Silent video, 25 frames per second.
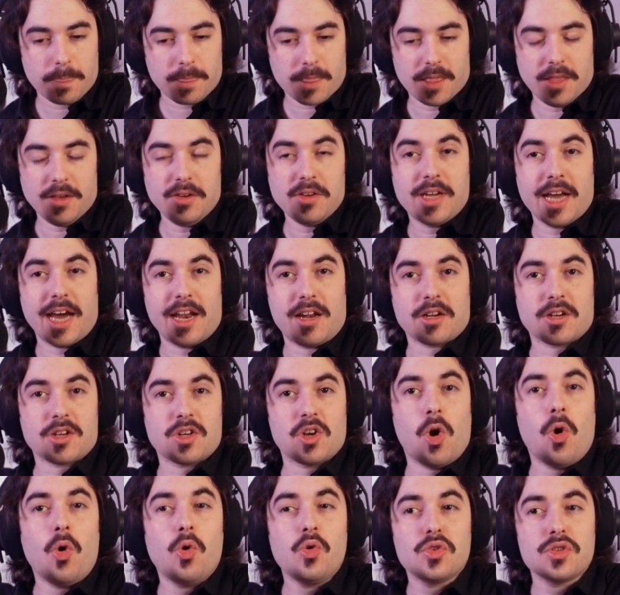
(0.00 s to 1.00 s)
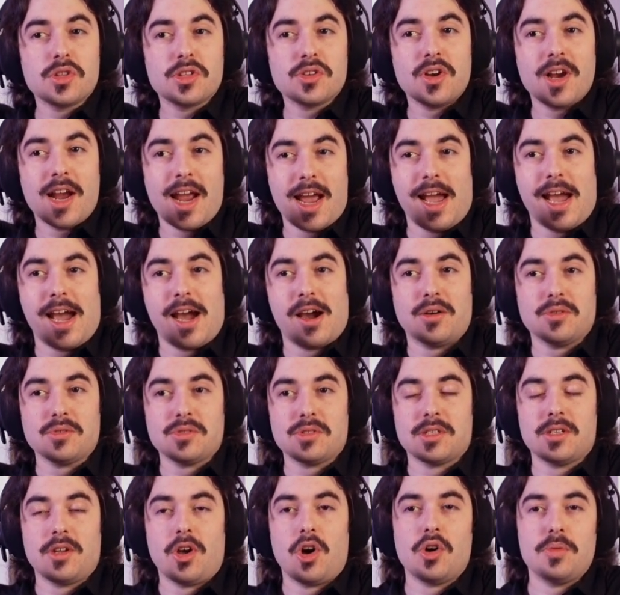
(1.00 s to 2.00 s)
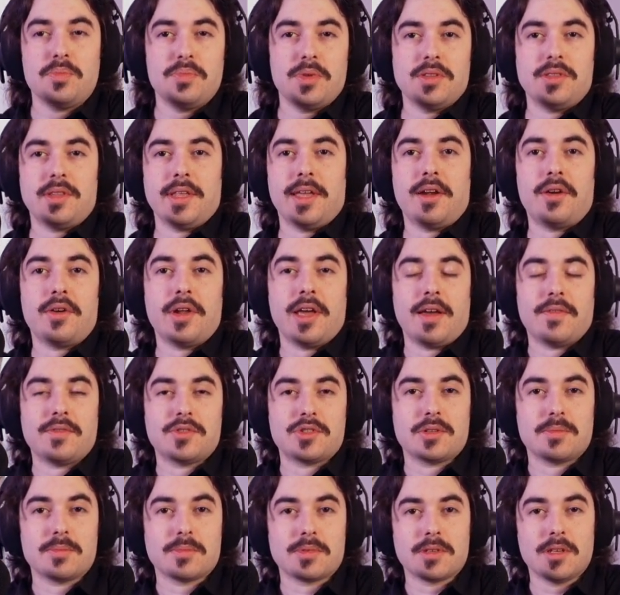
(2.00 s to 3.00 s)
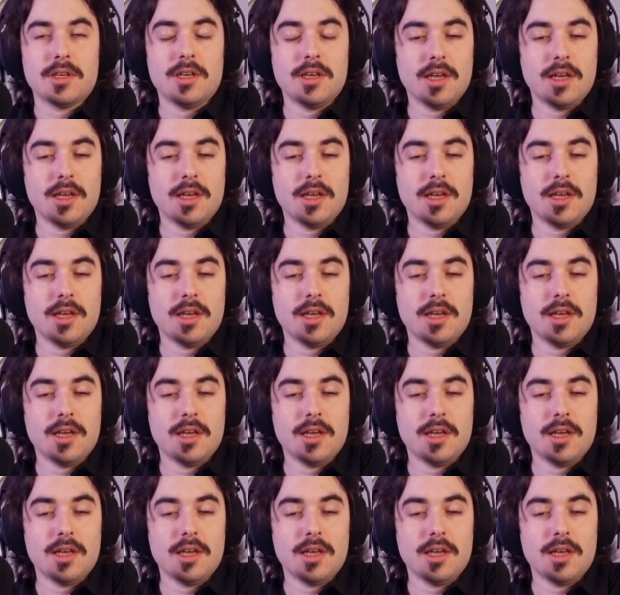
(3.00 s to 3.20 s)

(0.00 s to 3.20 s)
Then you got to go to their house and hope that they don't have some